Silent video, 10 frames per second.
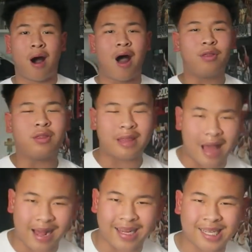But other than
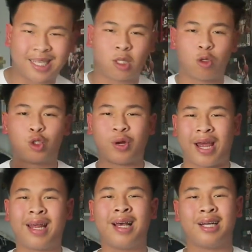that, guys, let's just go
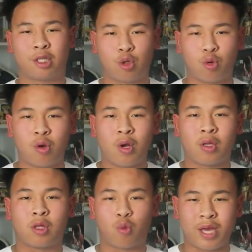straight to
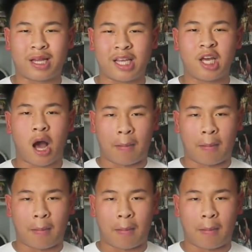the weekly